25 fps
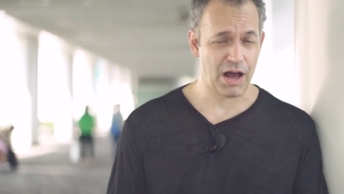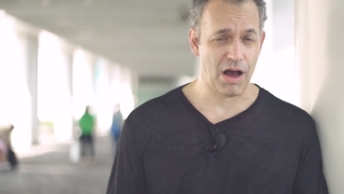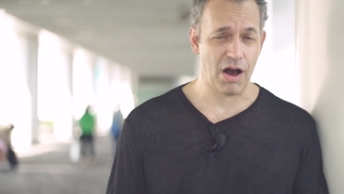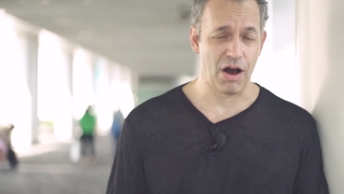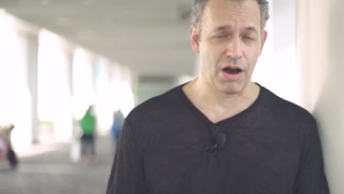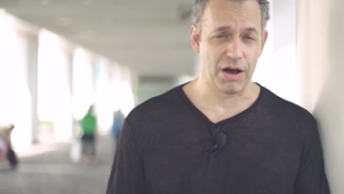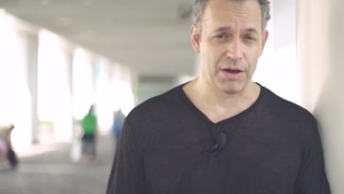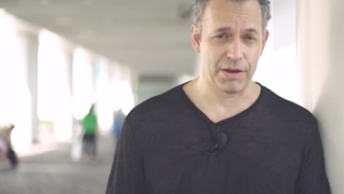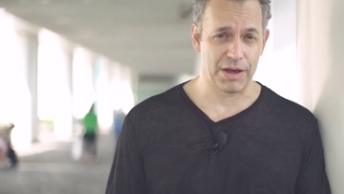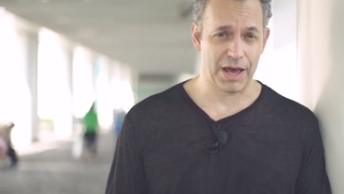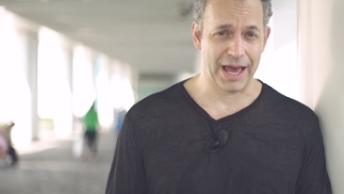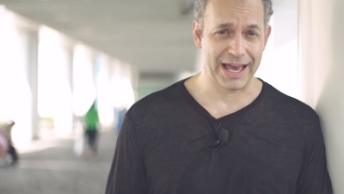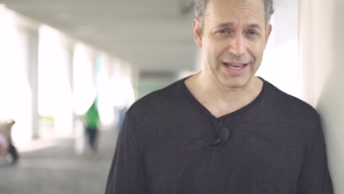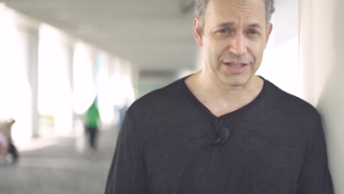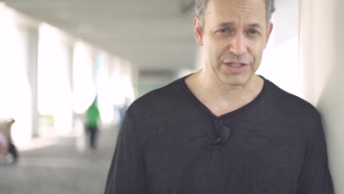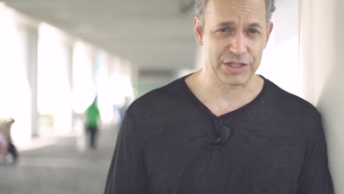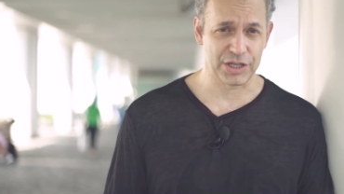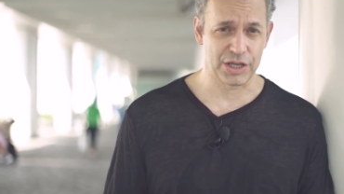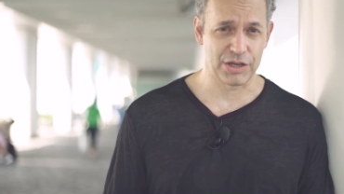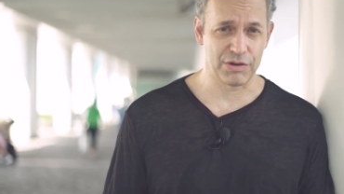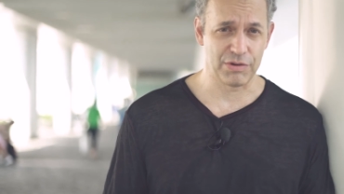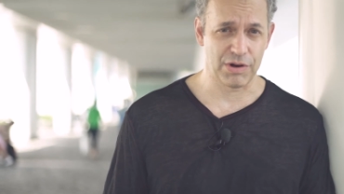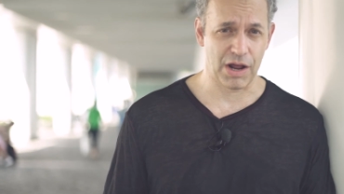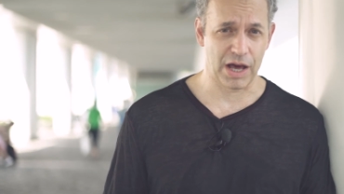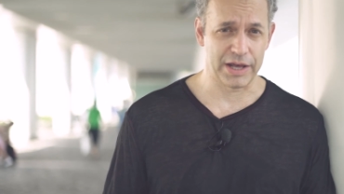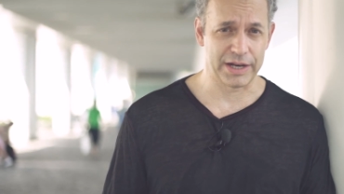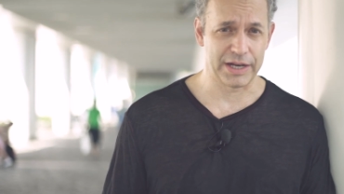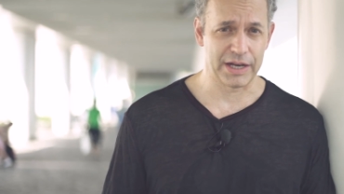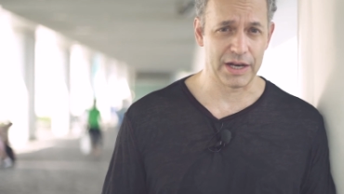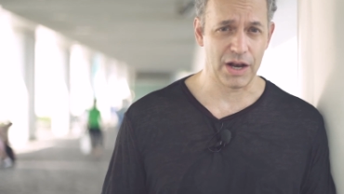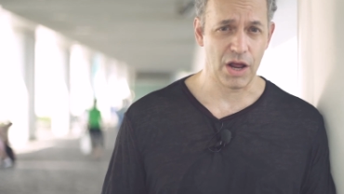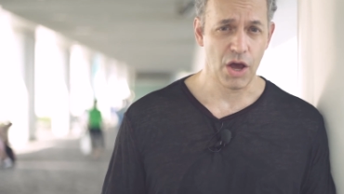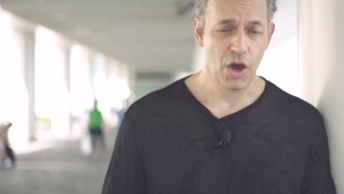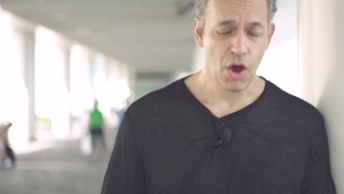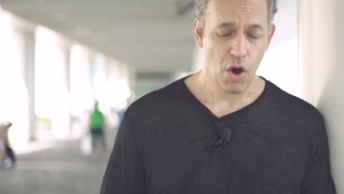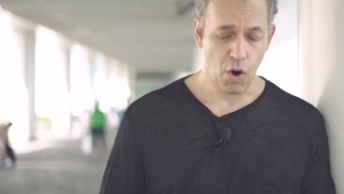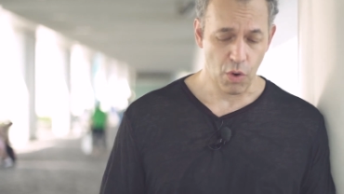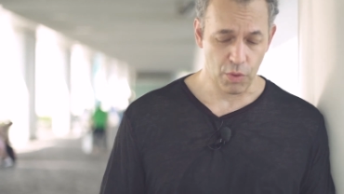uh, execute on it,
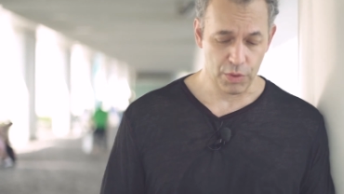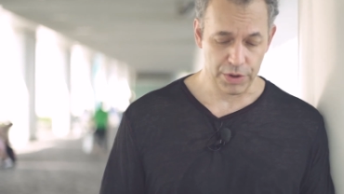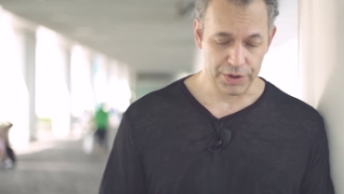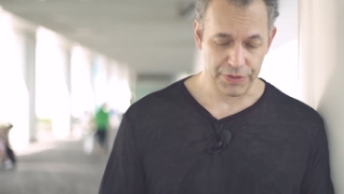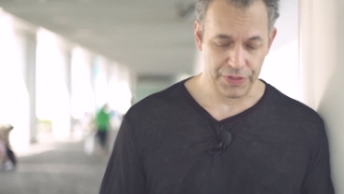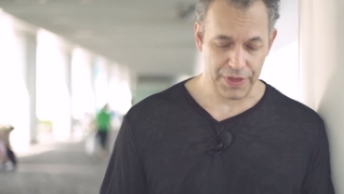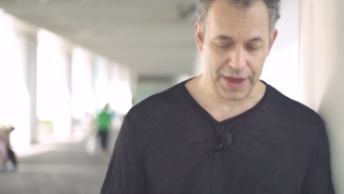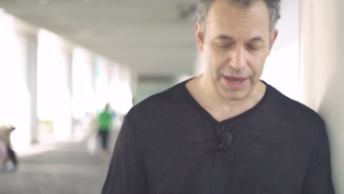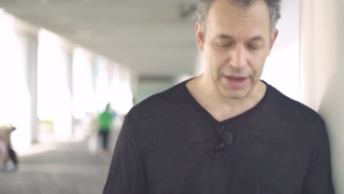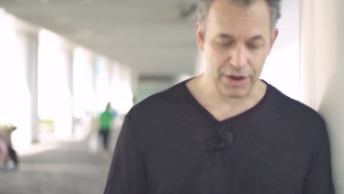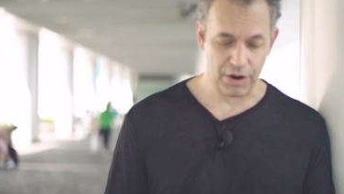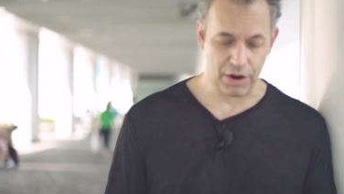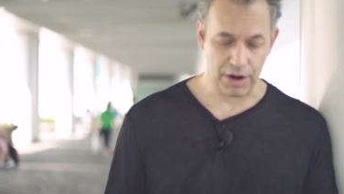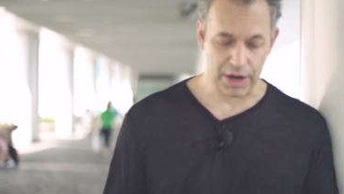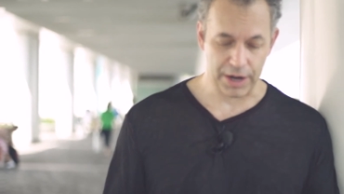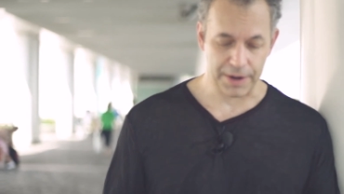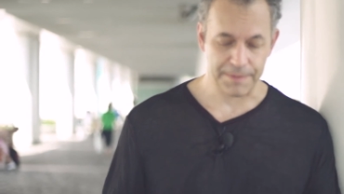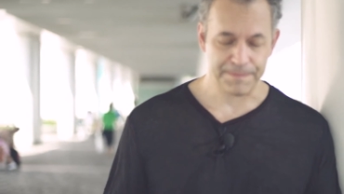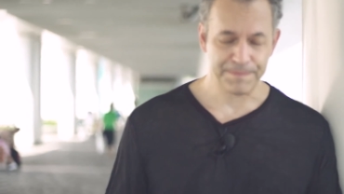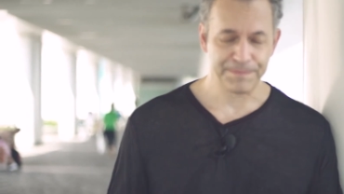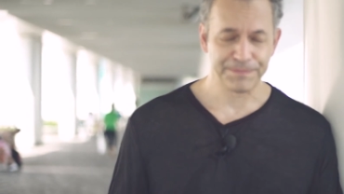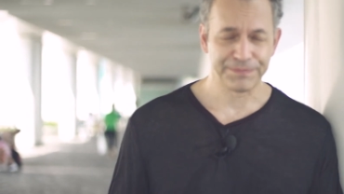or they are.